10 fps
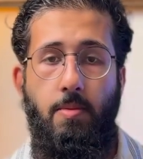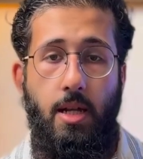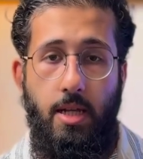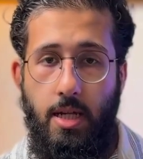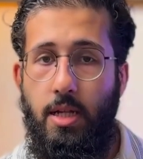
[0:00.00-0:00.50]

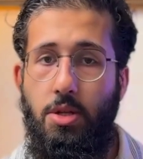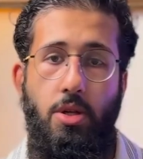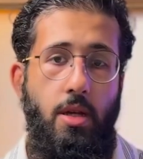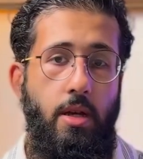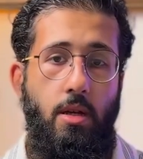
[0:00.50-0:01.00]
clean
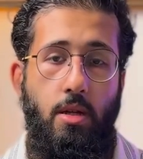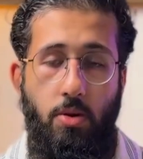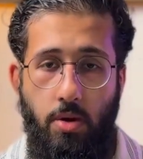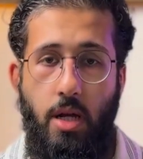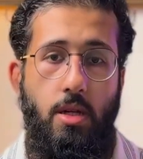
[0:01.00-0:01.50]
energy, no
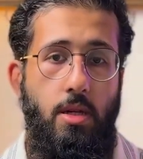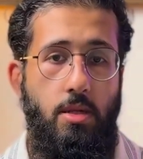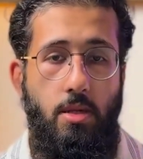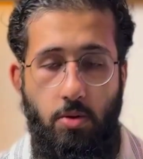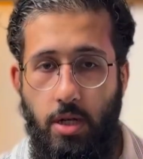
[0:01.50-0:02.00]

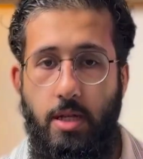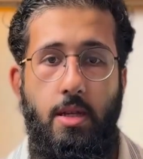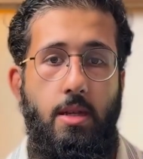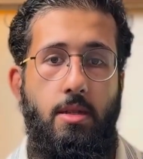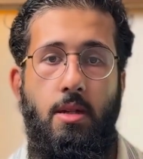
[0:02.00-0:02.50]
crashes, no
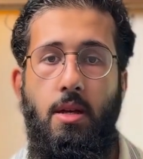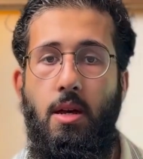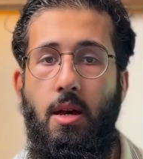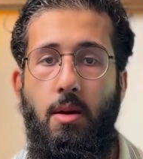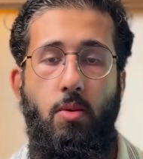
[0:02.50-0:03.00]
jitters,
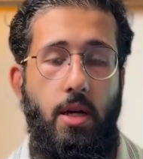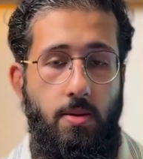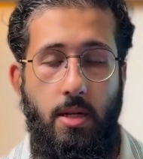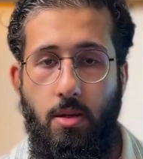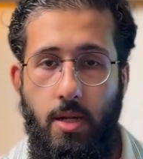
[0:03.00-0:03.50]
works
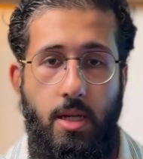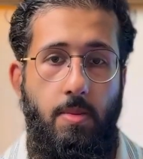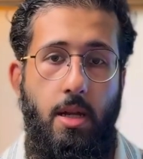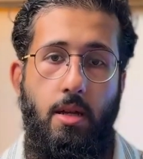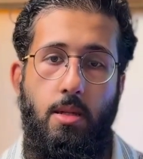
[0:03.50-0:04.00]
within 20
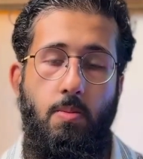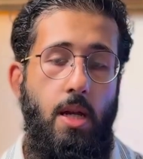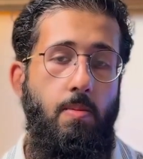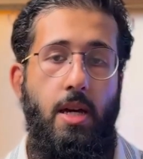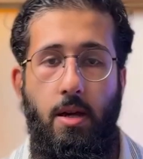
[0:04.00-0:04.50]
minutes,
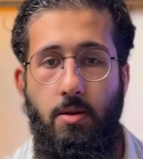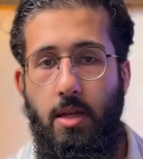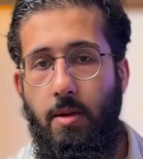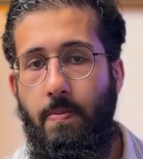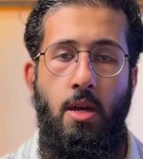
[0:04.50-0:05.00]
money back
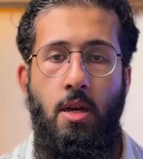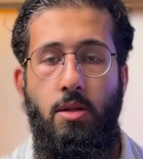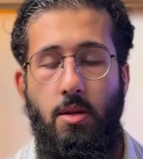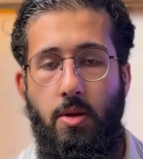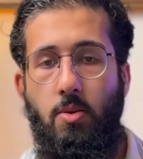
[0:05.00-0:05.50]
guarantee.
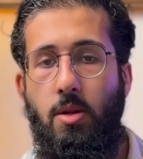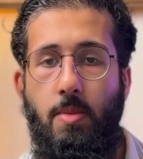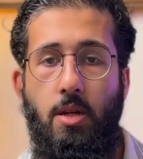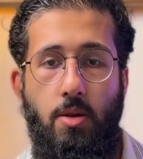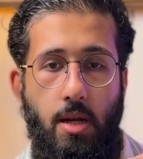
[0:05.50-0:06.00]
So you really want to
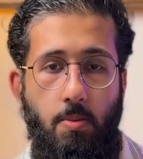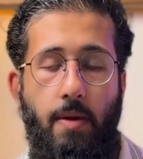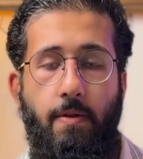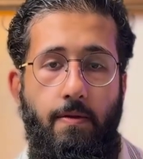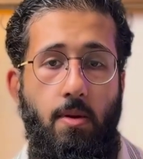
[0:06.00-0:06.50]
make sure that
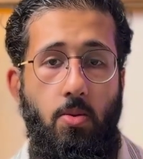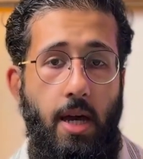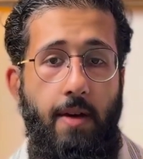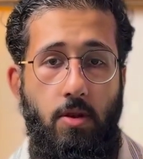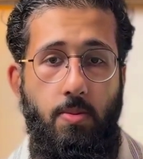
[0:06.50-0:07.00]
above the fold you
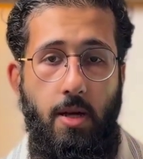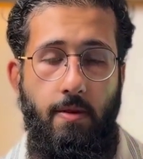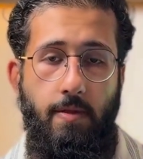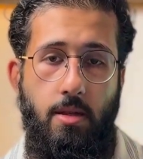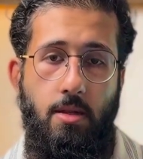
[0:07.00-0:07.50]
have those
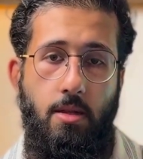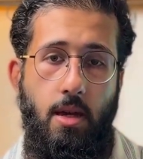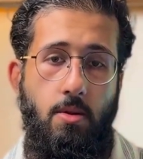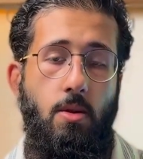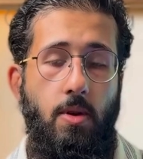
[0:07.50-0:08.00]
benefits,
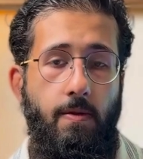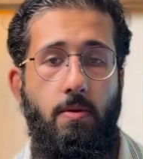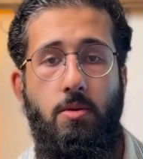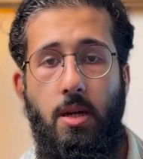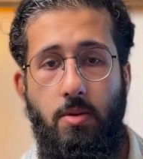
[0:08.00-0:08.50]
and you can
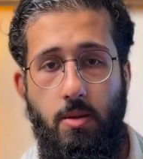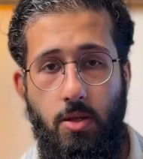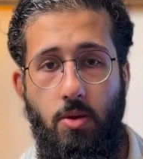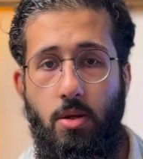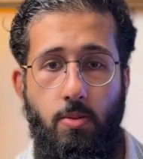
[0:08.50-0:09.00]
reinforce that with some
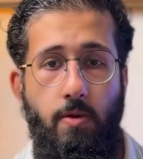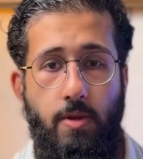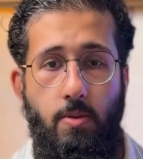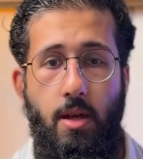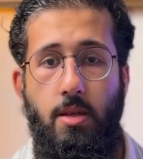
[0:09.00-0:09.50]
social proof
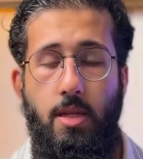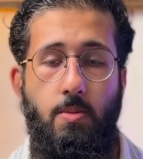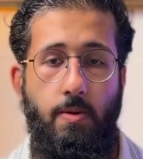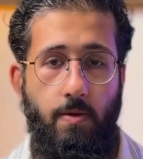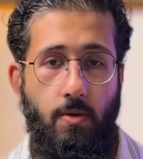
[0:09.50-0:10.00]
as well in
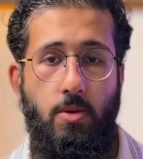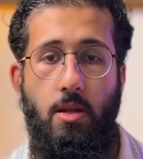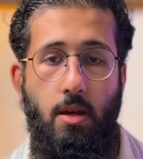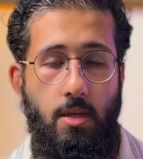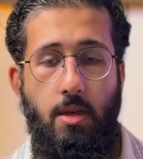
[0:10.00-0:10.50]
terms of review
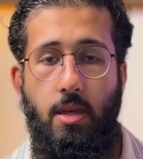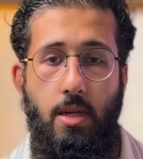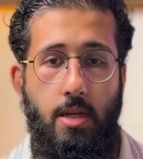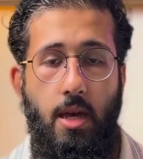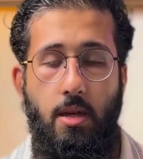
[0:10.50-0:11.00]
stars and things
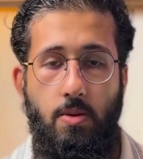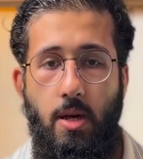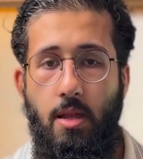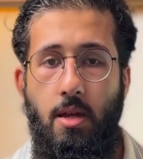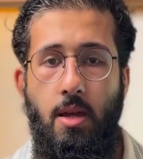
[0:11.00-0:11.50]
like that as
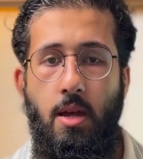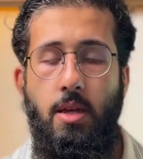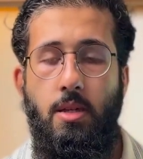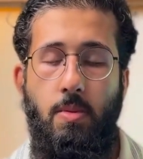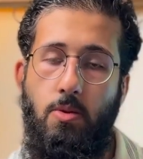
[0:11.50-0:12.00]
well.
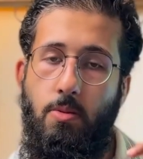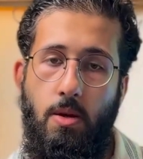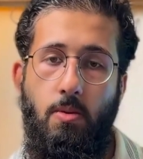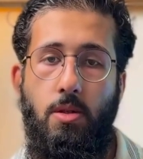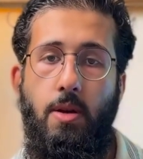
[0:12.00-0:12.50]
Sometimes you might
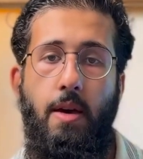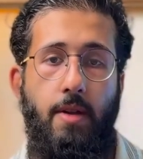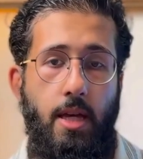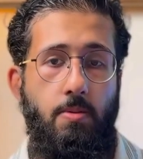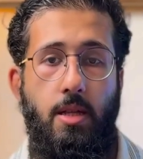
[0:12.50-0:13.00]
also have
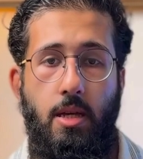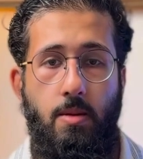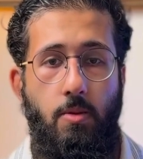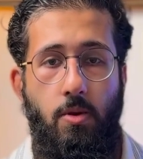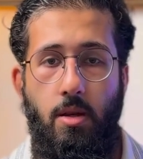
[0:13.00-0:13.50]
an expert
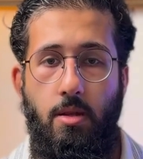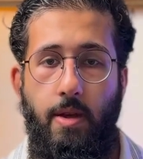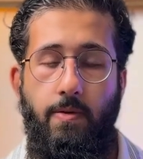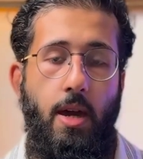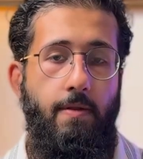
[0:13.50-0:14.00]
testimonial.
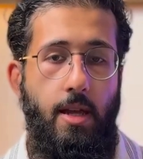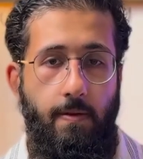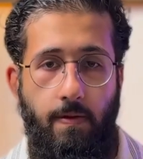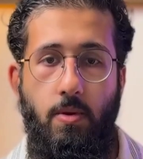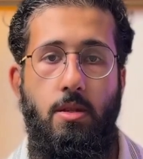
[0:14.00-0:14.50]
If you have an
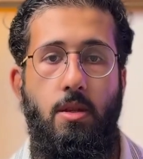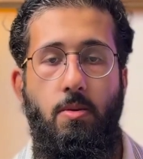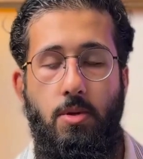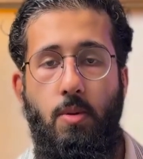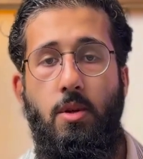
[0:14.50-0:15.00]
influencer
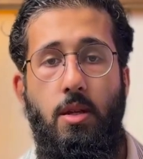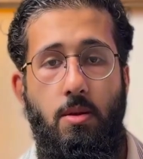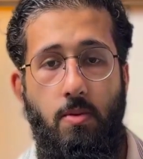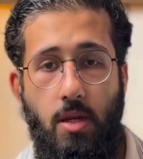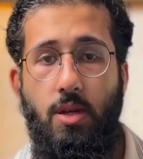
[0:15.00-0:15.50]
or someone in
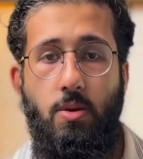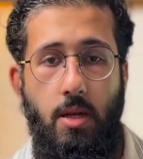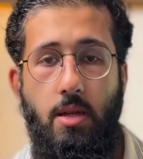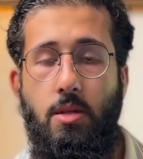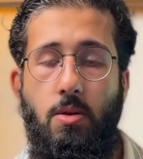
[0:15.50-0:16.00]
your niche or
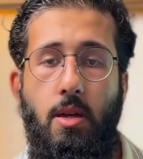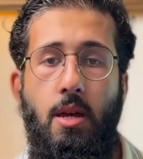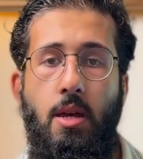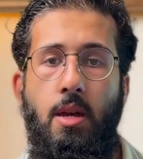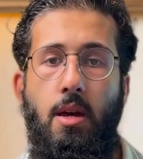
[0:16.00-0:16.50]
industry
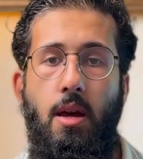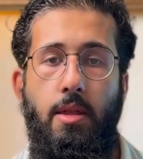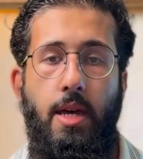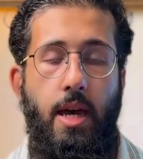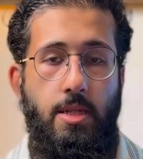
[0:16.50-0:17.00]

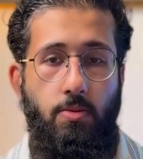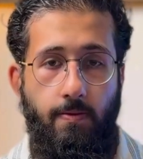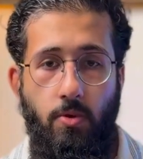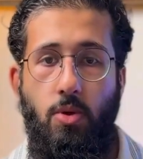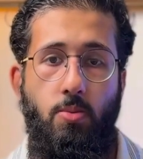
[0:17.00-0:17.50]
that has
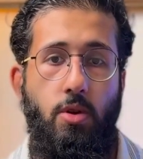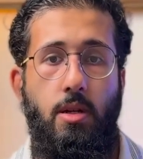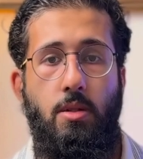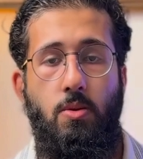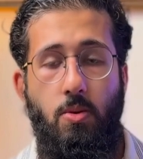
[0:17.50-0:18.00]
reviewed your
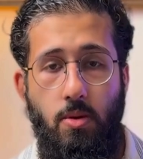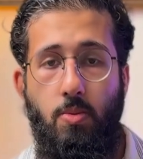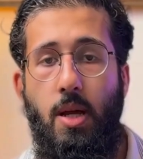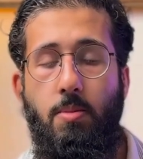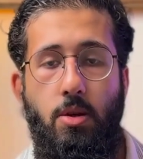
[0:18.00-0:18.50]
product or talked
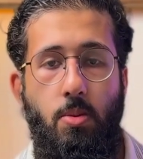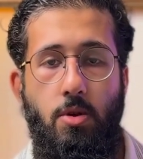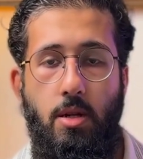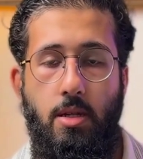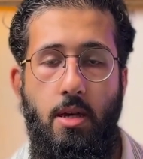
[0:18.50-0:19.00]
well about your
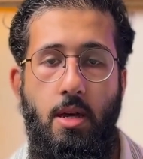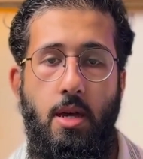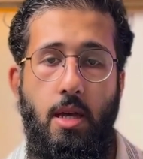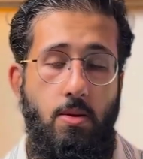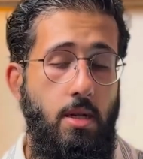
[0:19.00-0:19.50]
product,
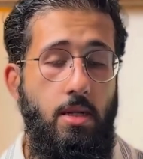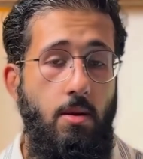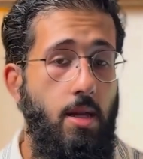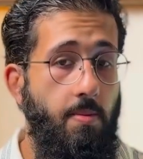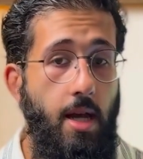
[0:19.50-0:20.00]
it's not
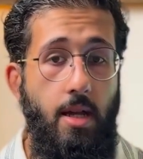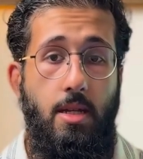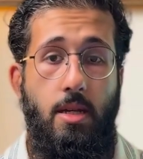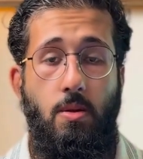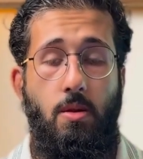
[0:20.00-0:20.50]
necessarily a bad
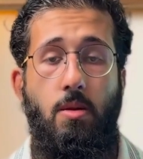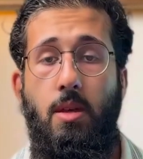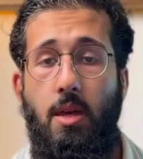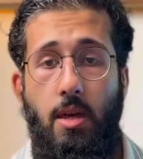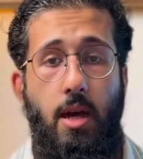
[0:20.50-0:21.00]
idea to include
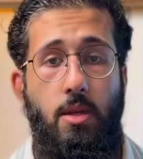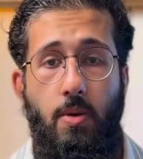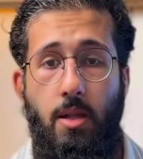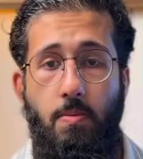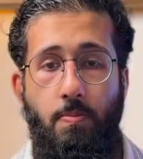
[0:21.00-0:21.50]
it here as
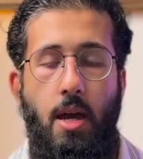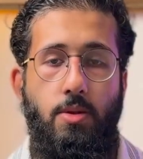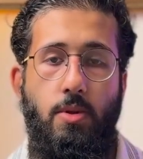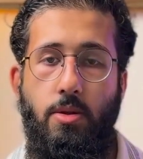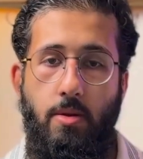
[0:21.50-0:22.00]
well.
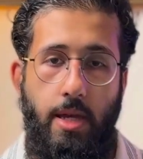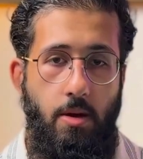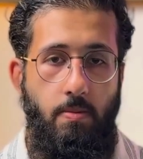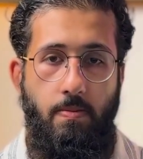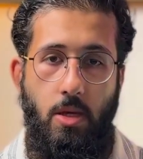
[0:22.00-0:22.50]
As we scroll
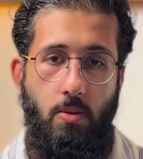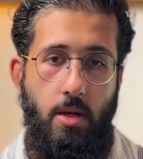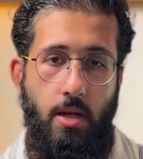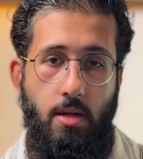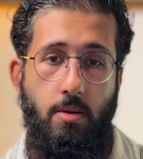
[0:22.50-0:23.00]
down, you
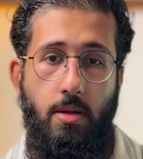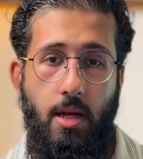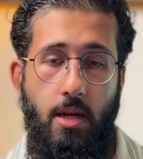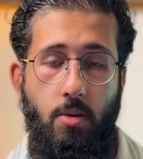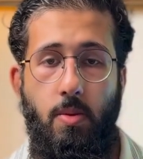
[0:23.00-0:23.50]
want to include
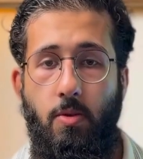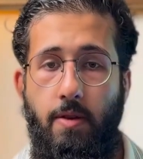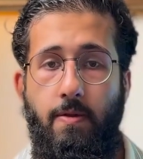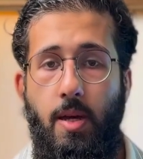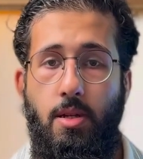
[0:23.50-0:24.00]
a little bit more
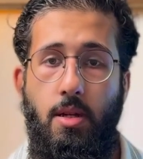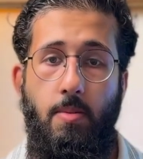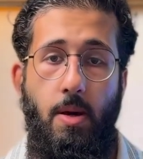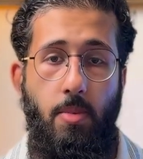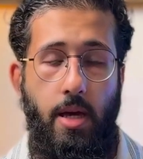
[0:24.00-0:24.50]
information
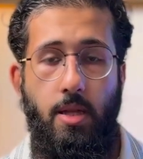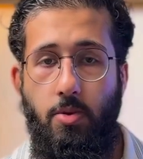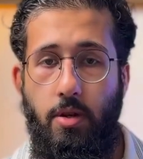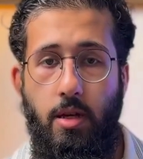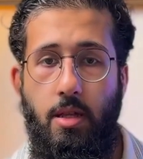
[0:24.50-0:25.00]
about buying the
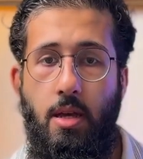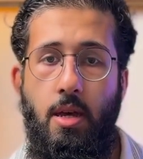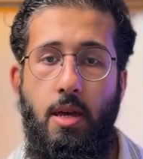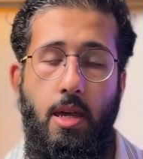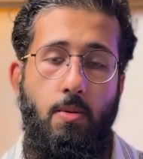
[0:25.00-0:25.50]
product.
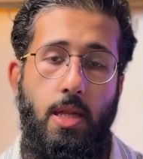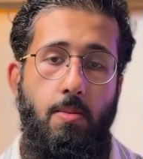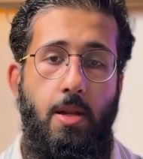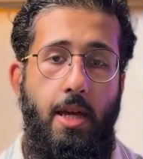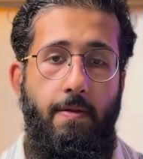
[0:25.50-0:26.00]
Here we'll
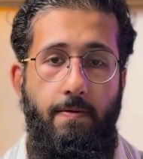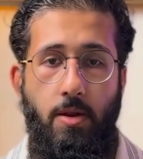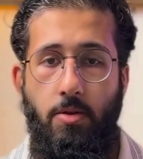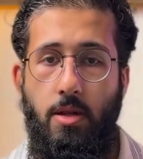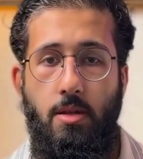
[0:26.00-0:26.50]
typically have
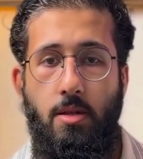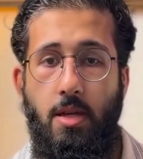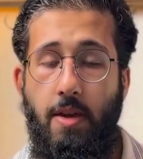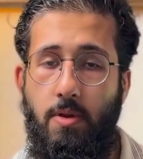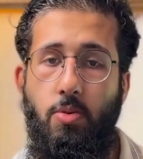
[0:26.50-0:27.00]
variants. If the